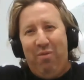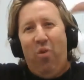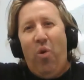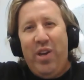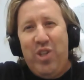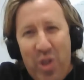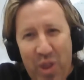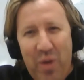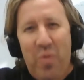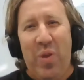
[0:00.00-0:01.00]
Voyager
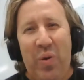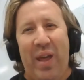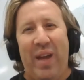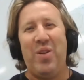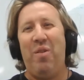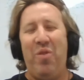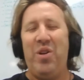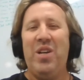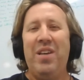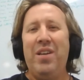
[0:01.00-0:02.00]
thing with all that sort of
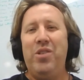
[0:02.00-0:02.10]
footage.